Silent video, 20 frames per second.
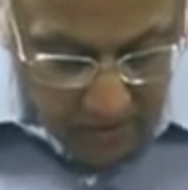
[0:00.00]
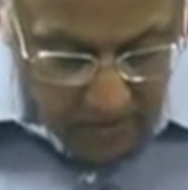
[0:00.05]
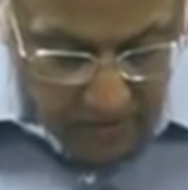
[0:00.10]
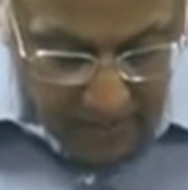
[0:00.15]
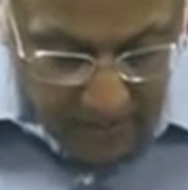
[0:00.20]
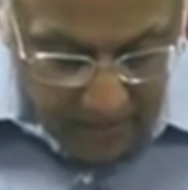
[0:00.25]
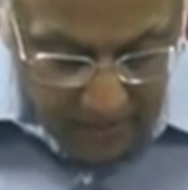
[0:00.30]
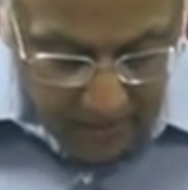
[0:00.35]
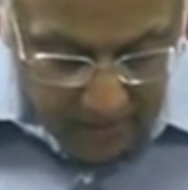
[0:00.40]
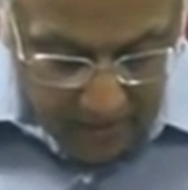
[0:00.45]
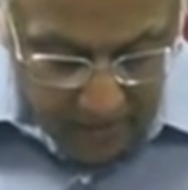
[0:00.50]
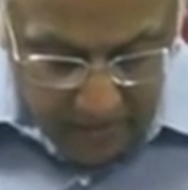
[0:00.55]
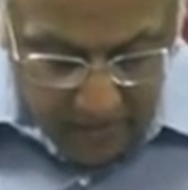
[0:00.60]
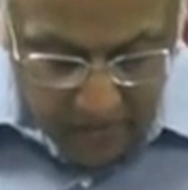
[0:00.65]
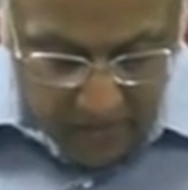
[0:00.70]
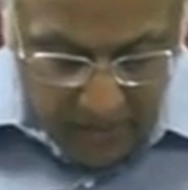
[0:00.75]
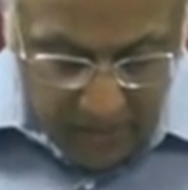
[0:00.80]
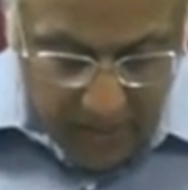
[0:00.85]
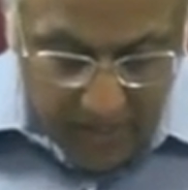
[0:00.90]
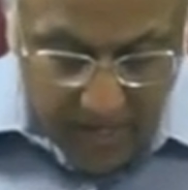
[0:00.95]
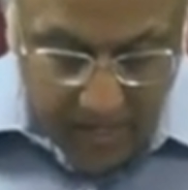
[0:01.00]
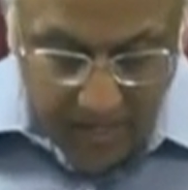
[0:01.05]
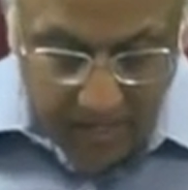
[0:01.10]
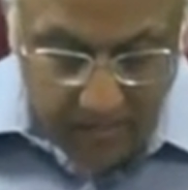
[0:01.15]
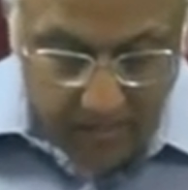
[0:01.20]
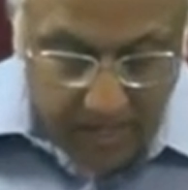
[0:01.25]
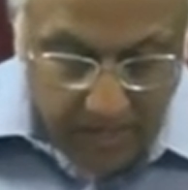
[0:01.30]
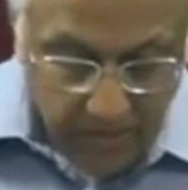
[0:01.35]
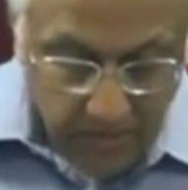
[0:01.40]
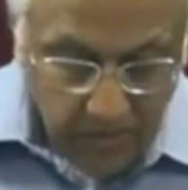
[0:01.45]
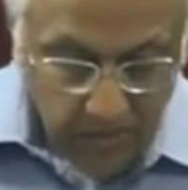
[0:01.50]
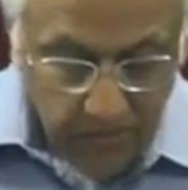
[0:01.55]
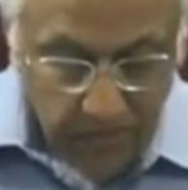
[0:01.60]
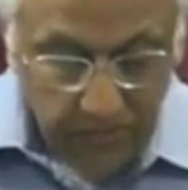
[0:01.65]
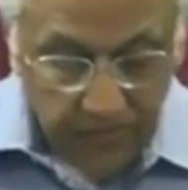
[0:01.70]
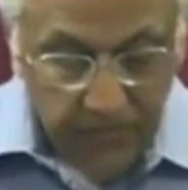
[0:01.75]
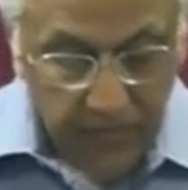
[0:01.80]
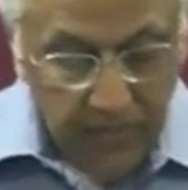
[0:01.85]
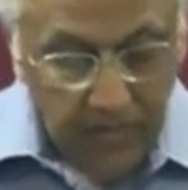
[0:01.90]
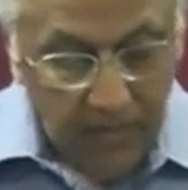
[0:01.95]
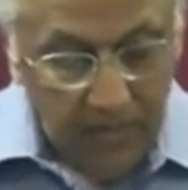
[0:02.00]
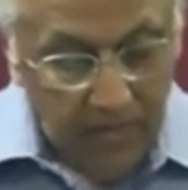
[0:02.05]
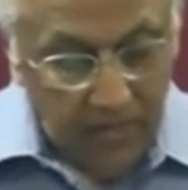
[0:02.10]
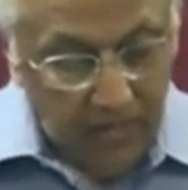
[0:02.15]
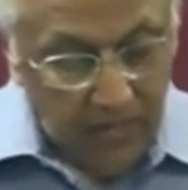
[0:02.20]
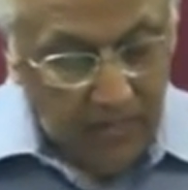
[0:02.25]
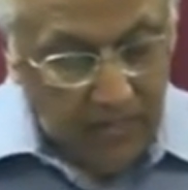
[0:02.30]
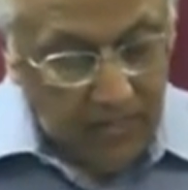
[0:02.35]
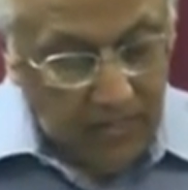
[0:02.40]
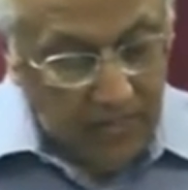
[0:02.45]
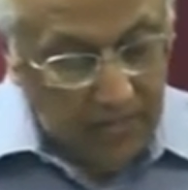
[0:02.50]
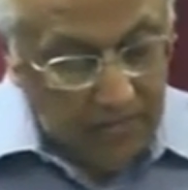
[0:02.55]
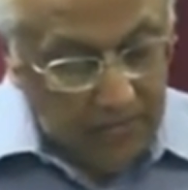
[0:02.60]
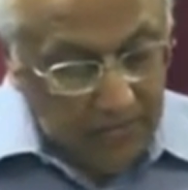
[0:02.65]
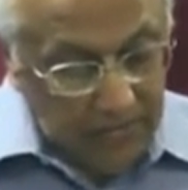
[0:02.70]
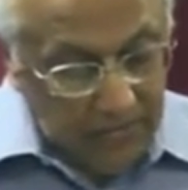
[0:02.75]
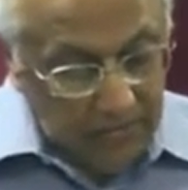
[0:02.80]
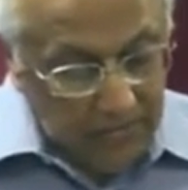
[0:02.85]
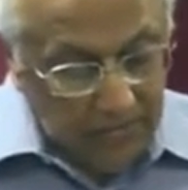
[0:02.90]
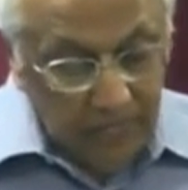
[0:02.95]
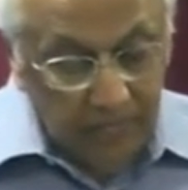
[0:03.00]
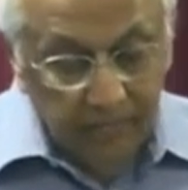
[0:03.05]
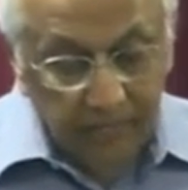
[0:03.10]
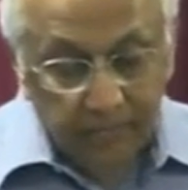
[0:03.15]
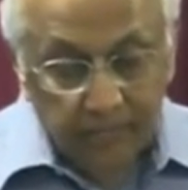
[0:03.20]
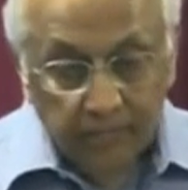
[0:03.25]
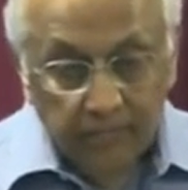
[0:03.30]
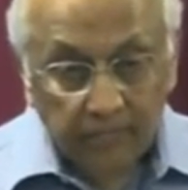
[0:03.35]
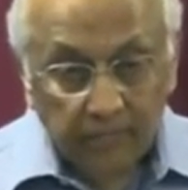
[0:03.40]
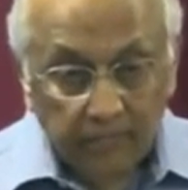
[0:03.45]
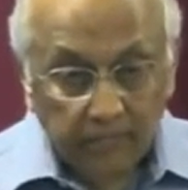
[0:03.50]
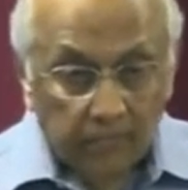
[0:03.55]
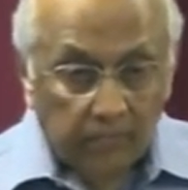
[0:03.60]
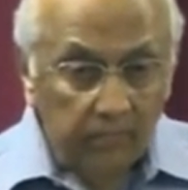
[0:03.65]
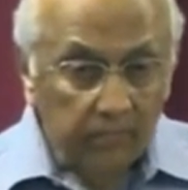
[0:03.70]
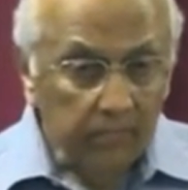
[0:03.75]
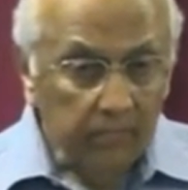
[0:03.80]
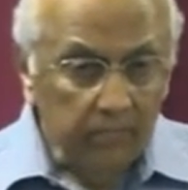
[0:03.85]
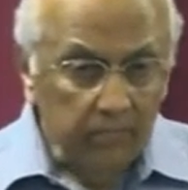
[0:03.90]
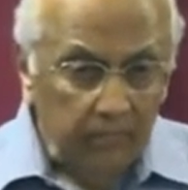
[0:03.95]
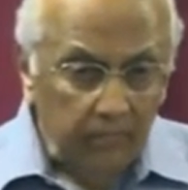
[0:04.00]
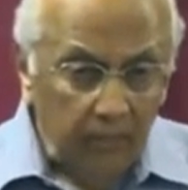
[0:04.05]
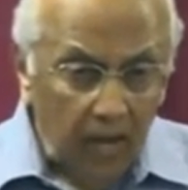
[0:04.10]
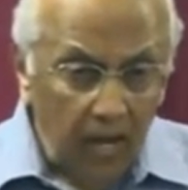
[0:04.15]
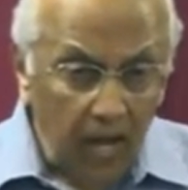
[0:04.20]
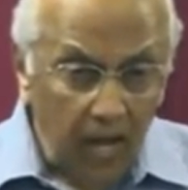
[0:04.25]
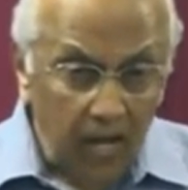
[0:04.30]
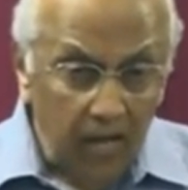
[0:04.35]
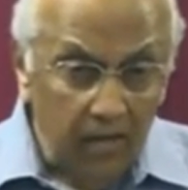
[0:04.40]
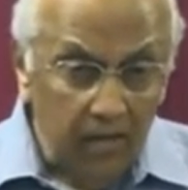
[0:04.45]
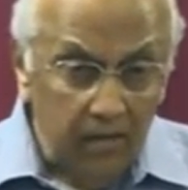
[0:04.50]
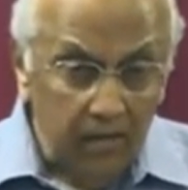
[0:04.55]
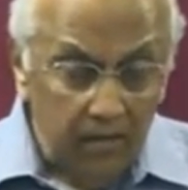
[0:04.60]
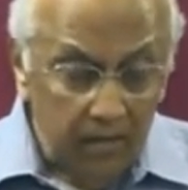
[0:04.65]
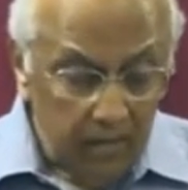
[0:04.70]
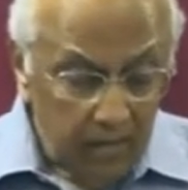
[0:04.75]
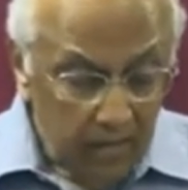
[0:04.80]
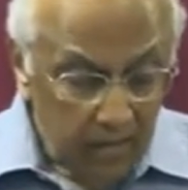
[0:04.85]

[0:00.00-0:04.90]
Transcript: away. You read that in Matthew 15, the other example. And